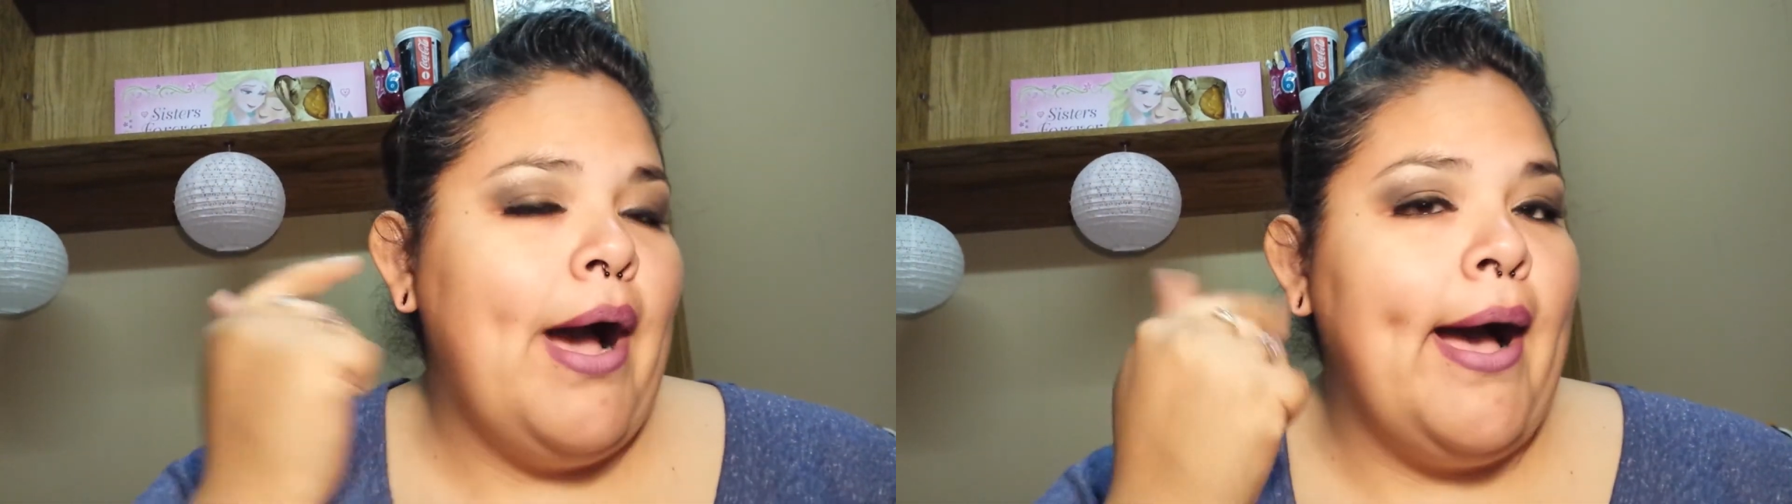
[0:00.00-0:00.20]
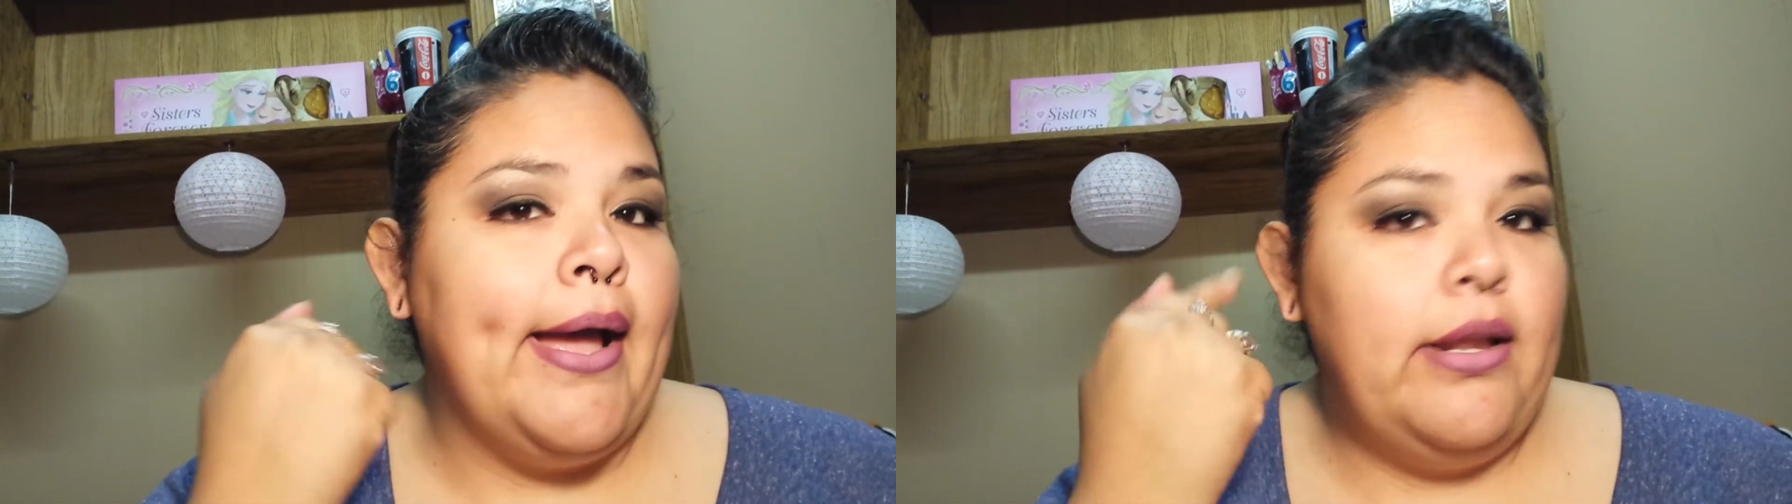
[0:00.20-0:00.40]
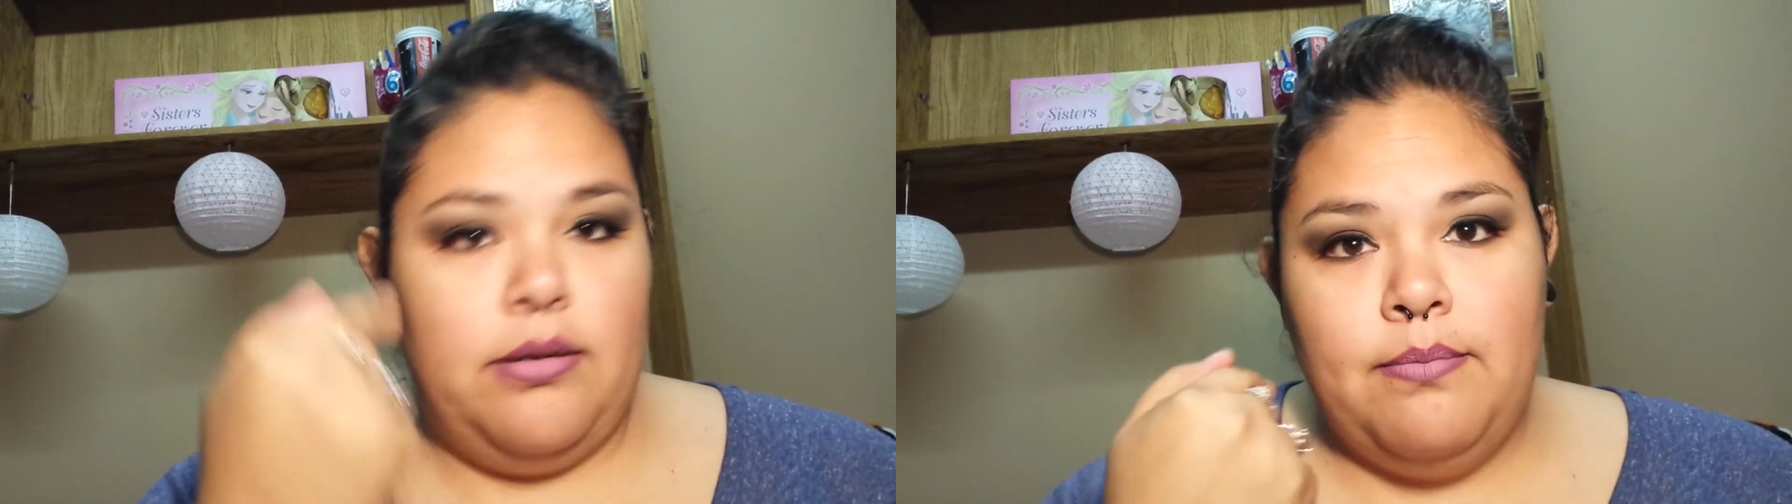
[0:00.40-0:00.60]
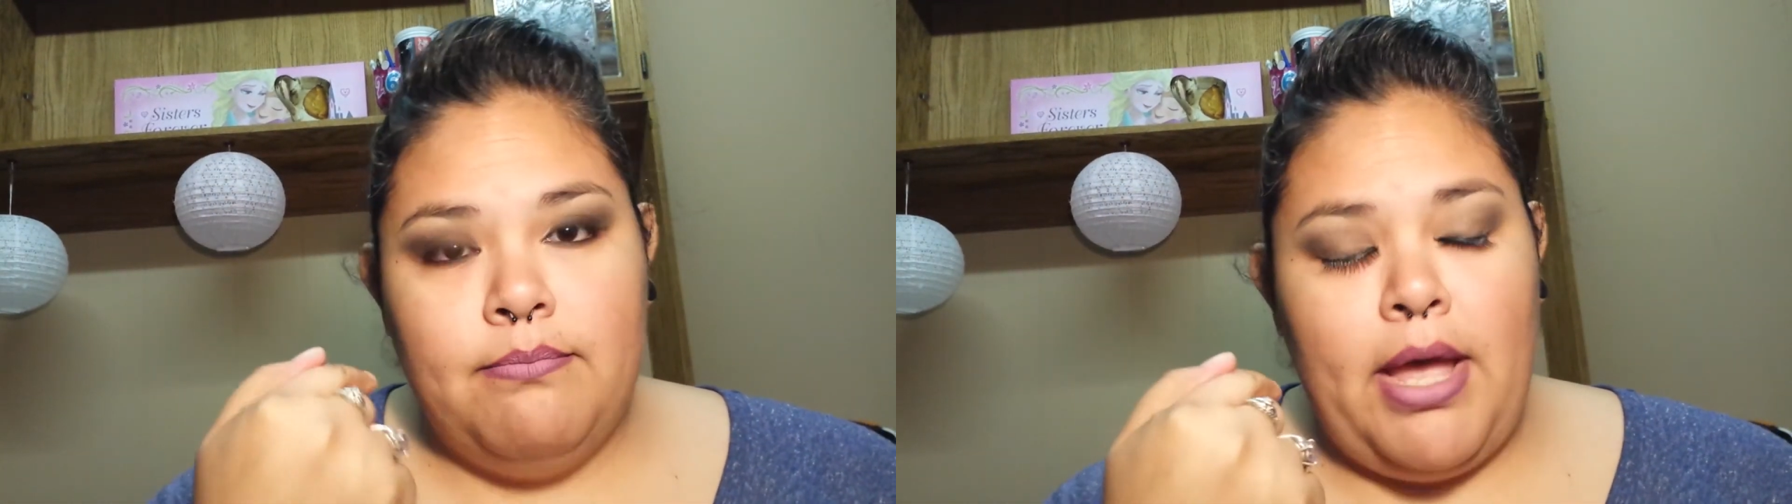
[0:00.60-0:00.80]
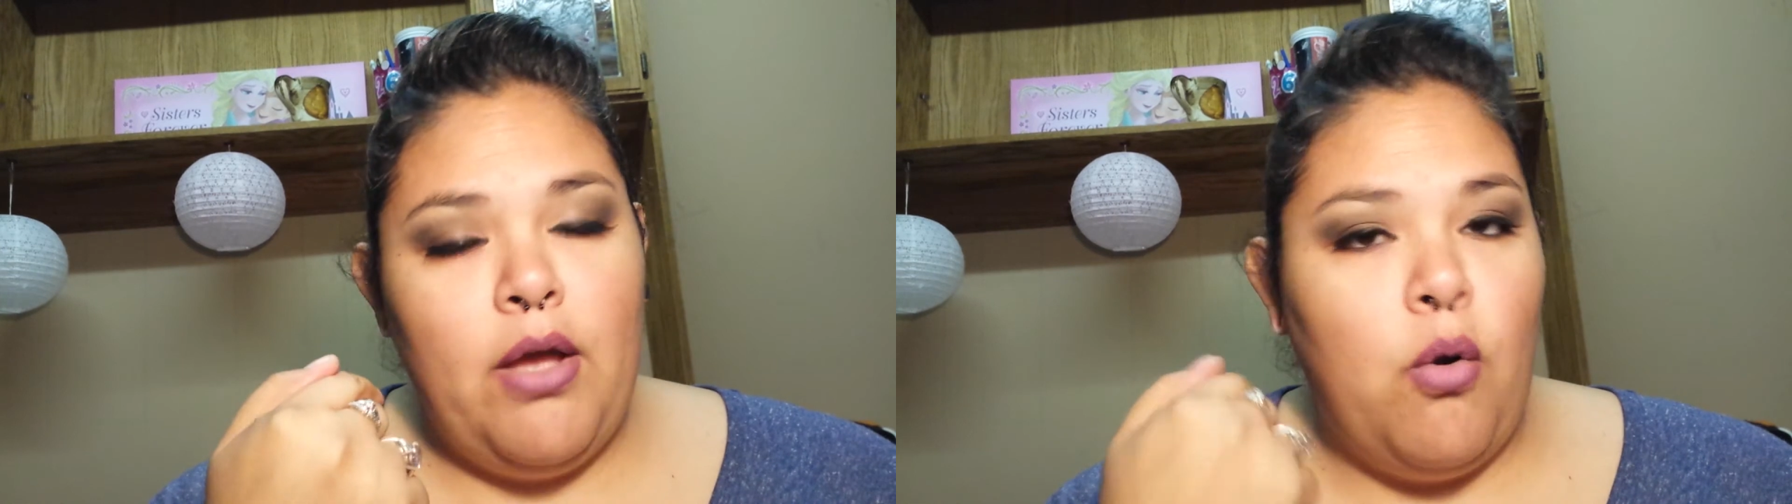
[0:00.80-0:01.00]
hide
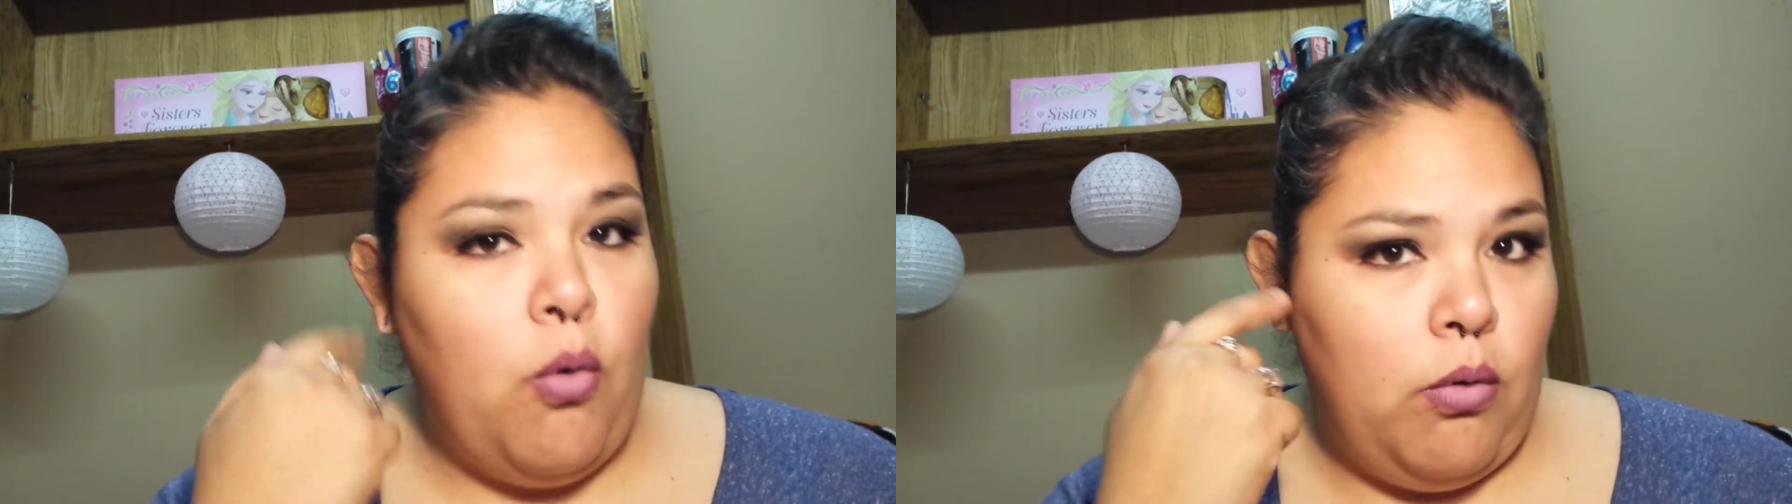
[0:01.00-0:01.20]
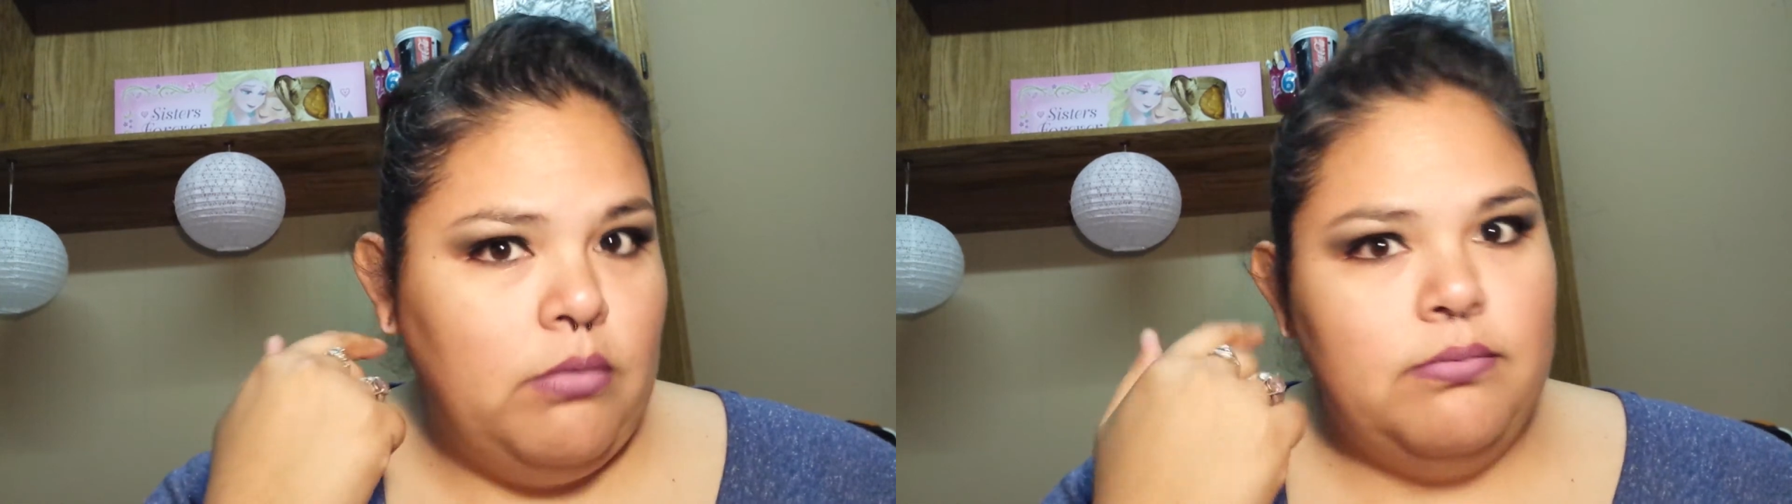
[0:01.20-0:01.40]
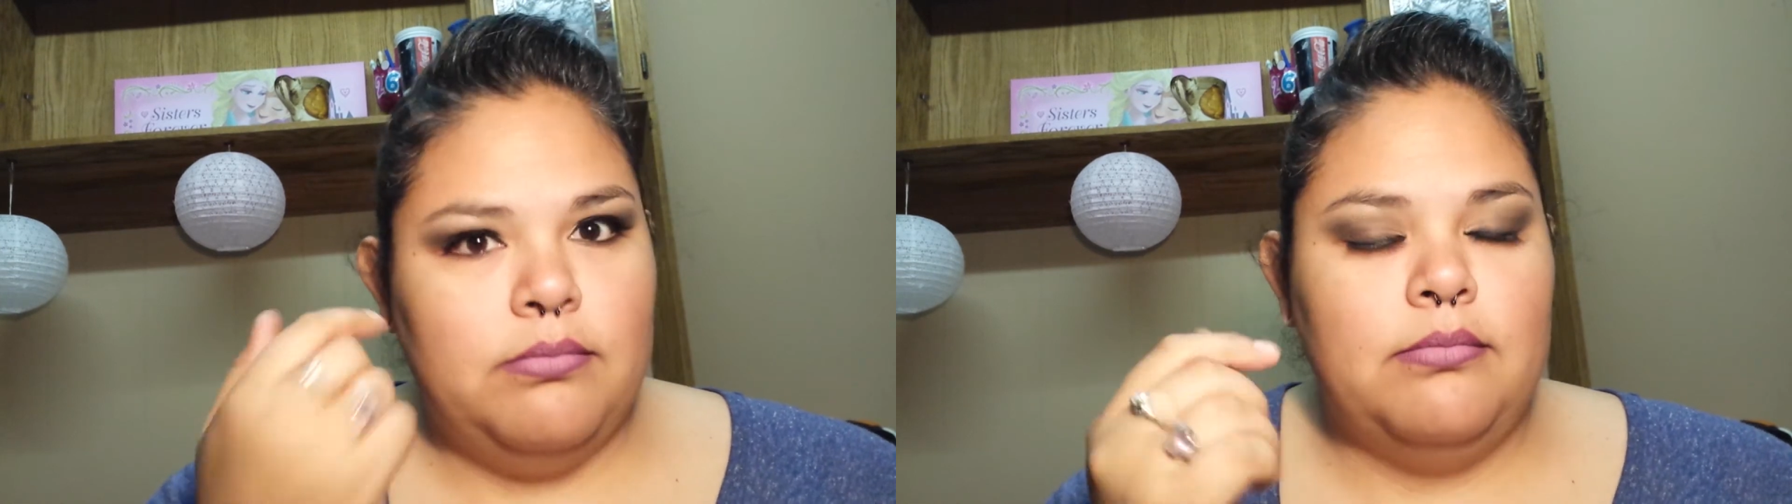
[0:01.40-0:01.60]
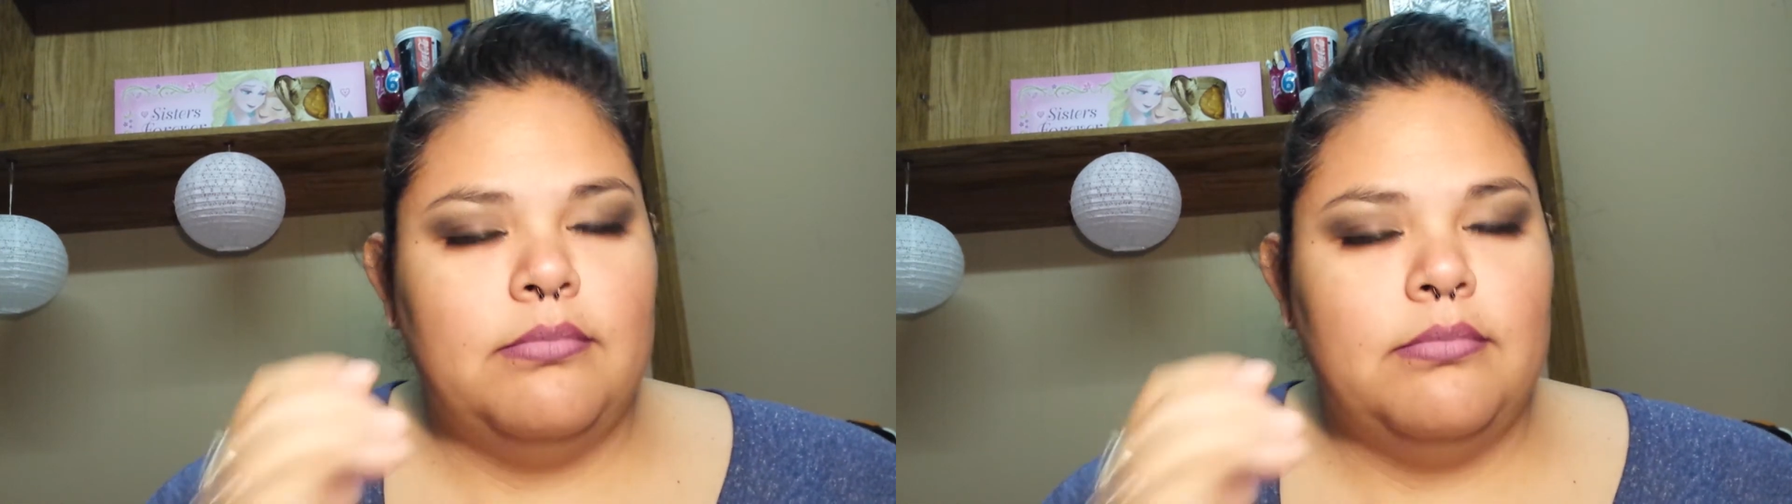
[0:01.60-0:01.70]
my hole.